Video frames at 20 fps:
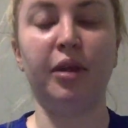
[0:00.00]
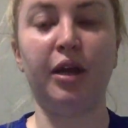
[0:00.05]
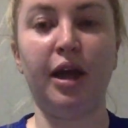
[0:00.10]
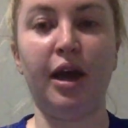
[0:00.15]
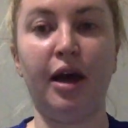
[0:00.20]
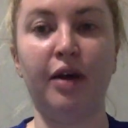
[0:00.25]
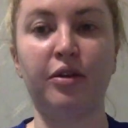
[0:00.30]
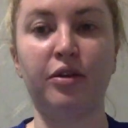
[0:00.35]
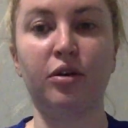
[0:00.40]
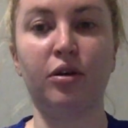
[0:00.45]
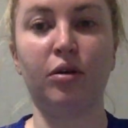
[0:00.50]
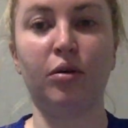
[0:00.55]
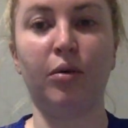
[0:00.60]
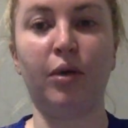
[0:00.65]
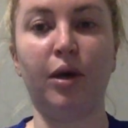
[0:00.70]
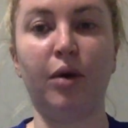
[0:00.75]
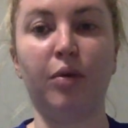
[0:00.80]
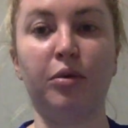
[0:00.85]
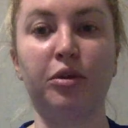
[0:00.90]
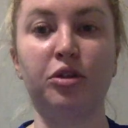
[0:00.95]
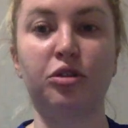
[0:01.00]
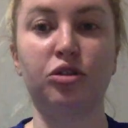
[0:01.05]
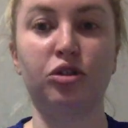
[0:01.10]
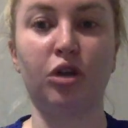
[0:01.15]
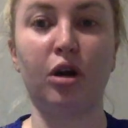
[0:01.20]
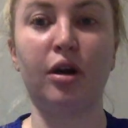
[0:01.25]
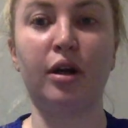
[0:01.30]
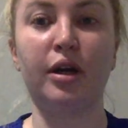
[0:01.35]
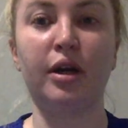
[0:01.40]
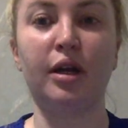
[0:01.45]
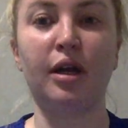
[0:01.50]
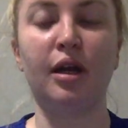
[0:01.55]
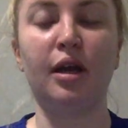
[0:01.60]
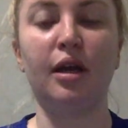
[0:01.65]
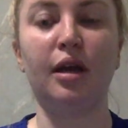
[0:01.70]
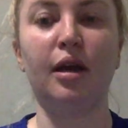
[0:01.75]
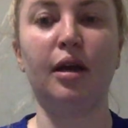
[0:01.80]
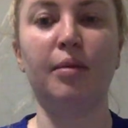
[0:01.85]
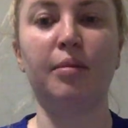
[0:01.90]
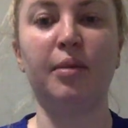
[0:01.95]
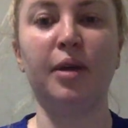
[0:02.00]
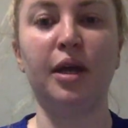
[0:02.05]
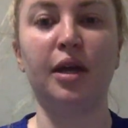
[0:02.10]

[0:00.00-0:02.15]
catheter while withdrawing it and